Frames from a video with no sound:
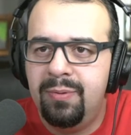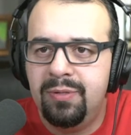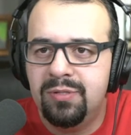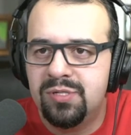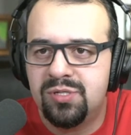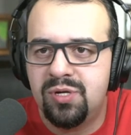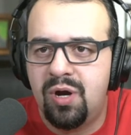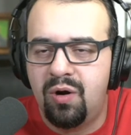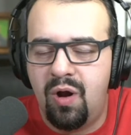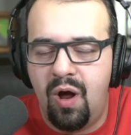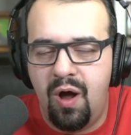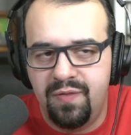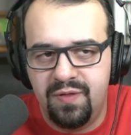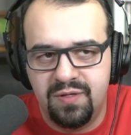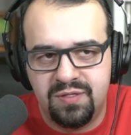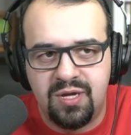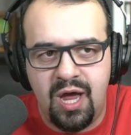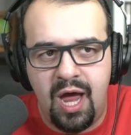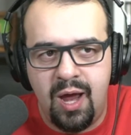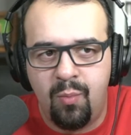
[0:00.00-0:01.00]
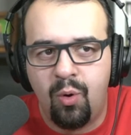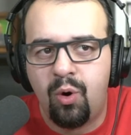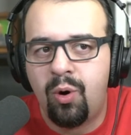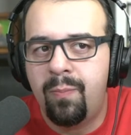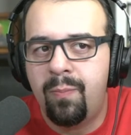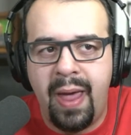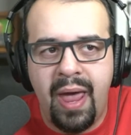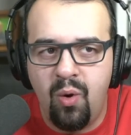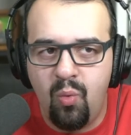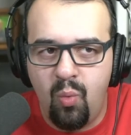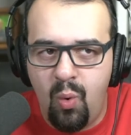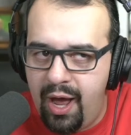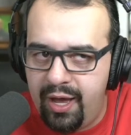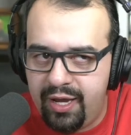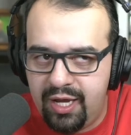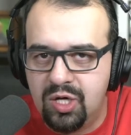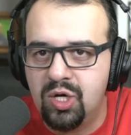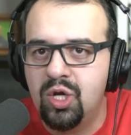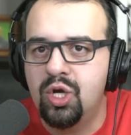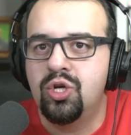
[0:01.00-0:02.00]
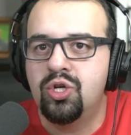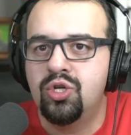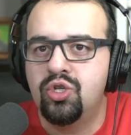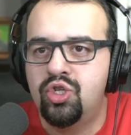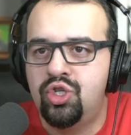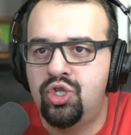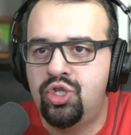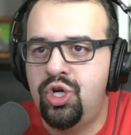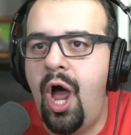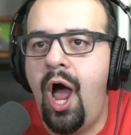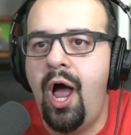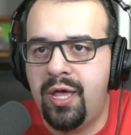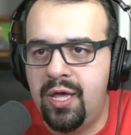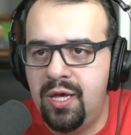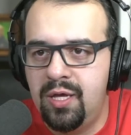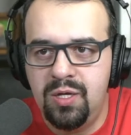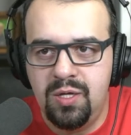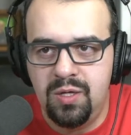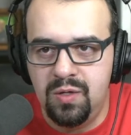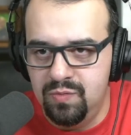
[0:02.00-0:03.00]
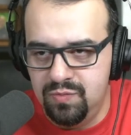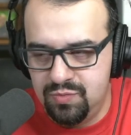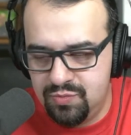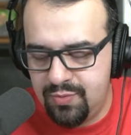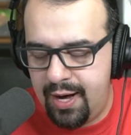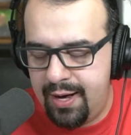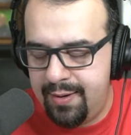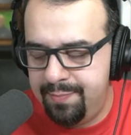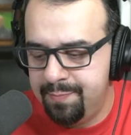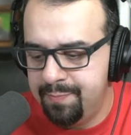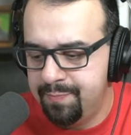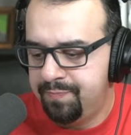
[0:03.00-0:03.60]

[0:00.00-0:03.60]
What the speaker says: just aren't on the Sky Moore bandwagon. Shocking news, right?